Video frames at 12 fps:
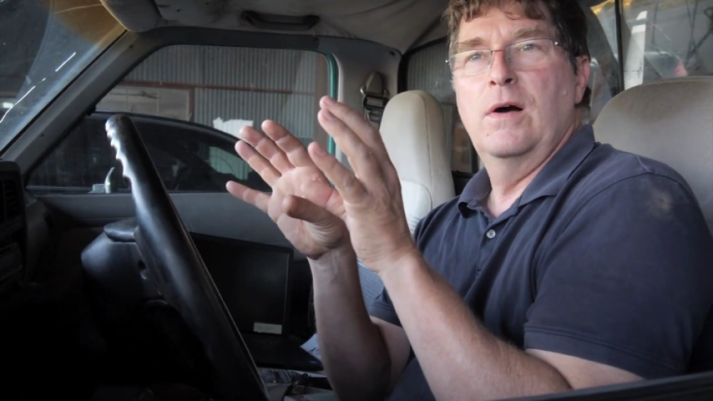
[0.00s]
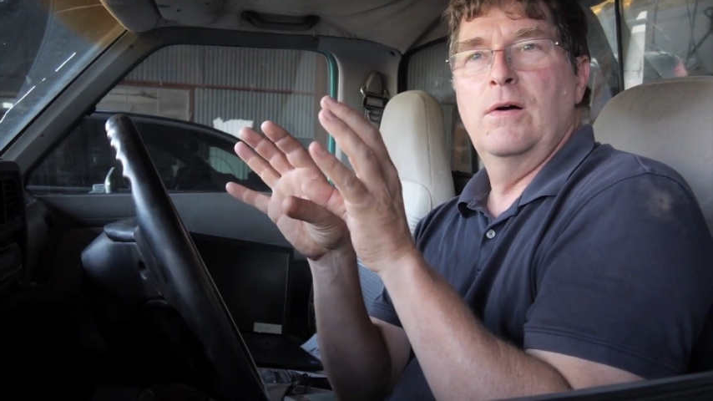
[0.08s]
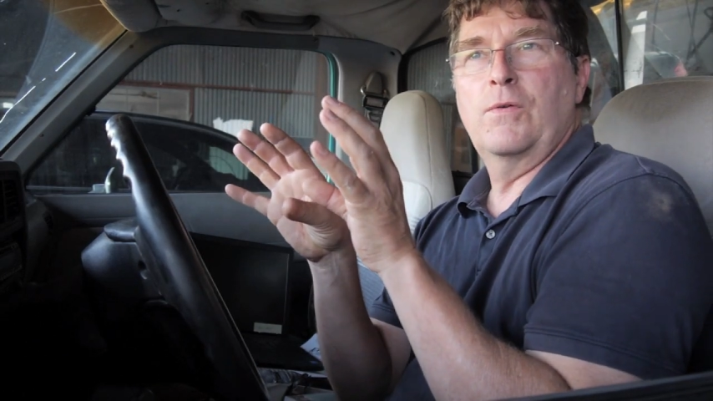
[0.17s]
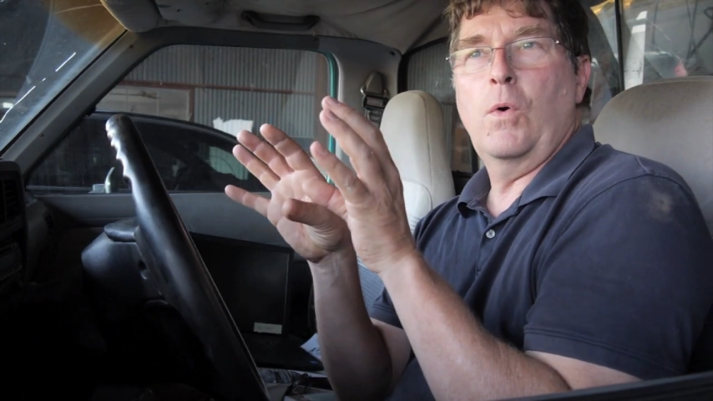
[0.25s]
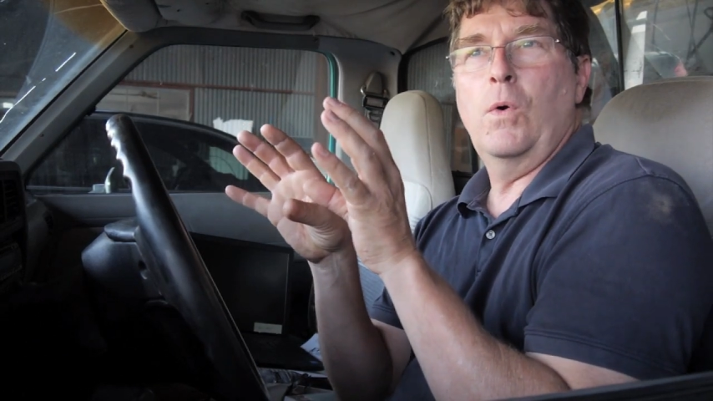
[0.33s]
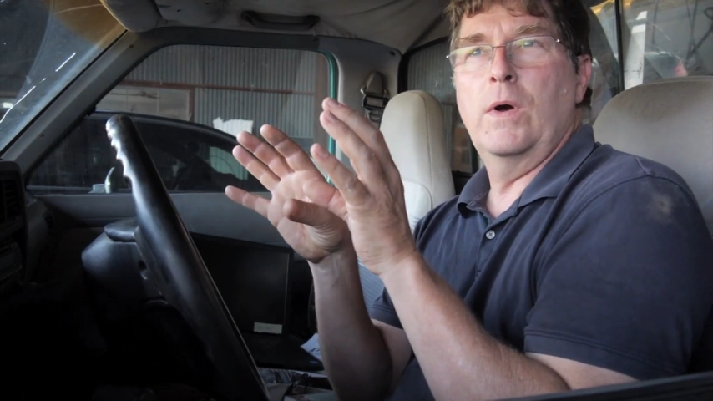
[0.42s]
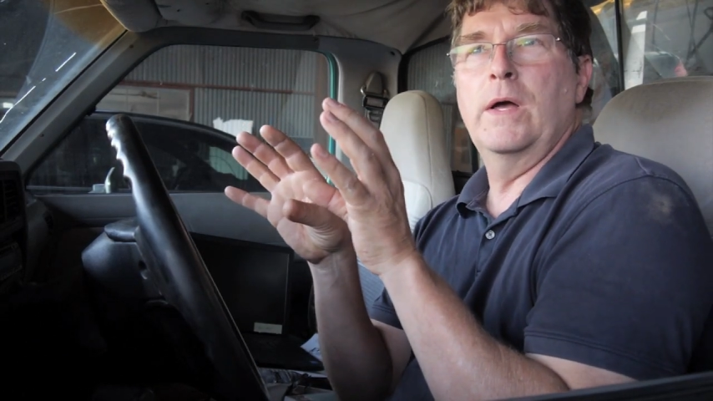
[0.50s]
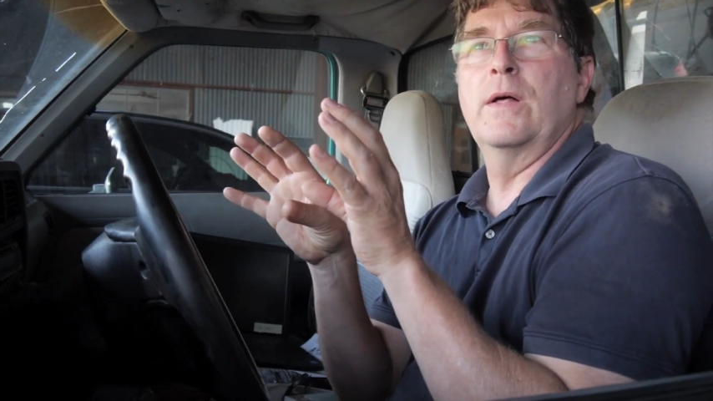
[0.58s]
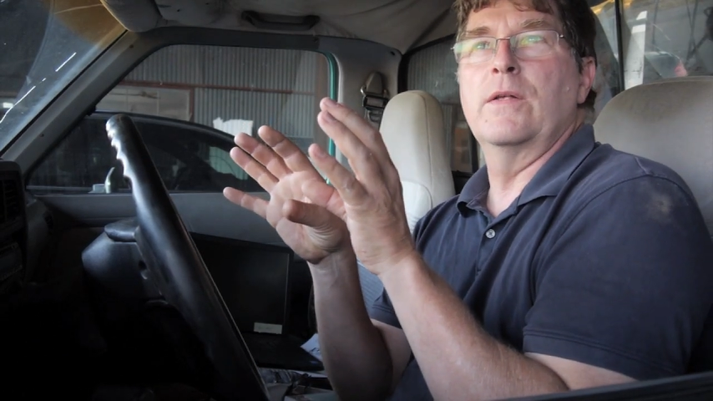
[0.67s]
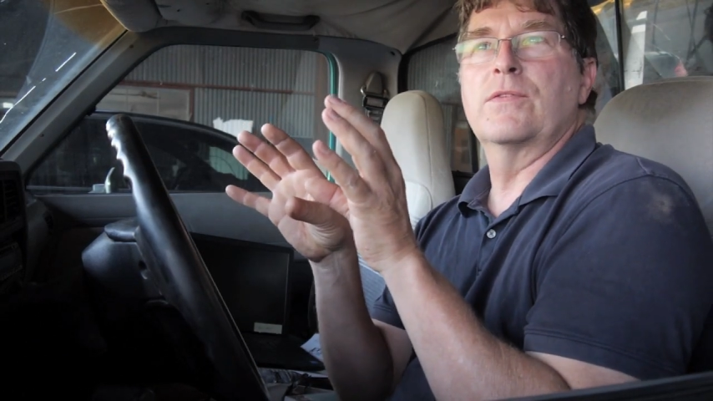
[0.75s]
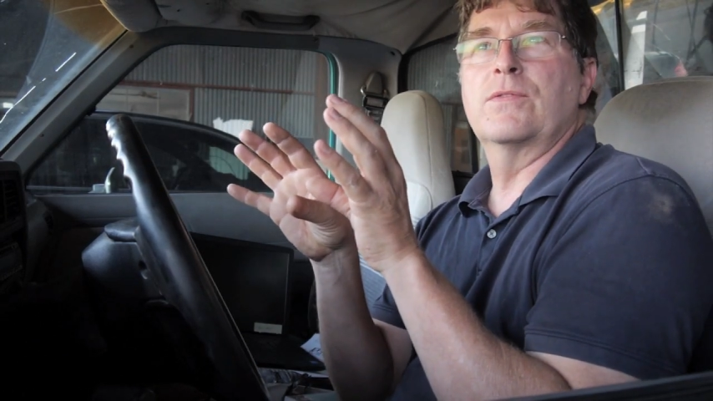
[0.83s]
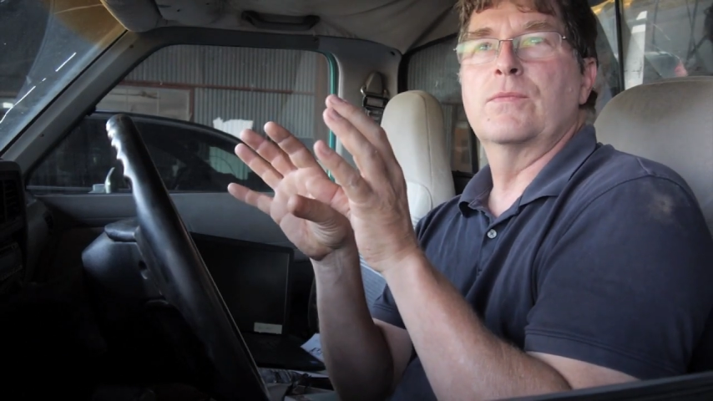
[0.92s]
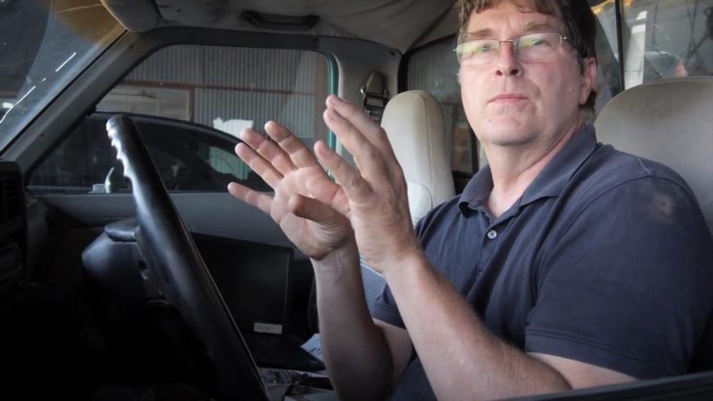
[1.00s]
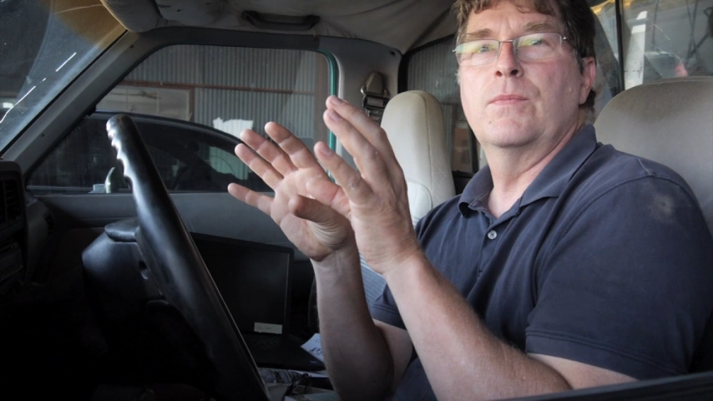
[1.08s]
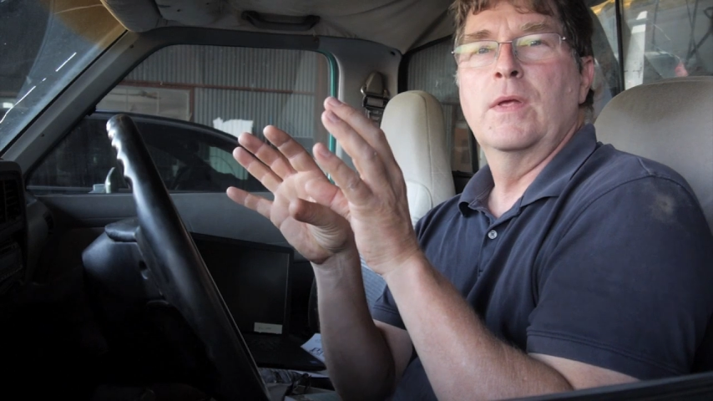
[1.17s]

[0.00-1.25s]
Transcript: of coils,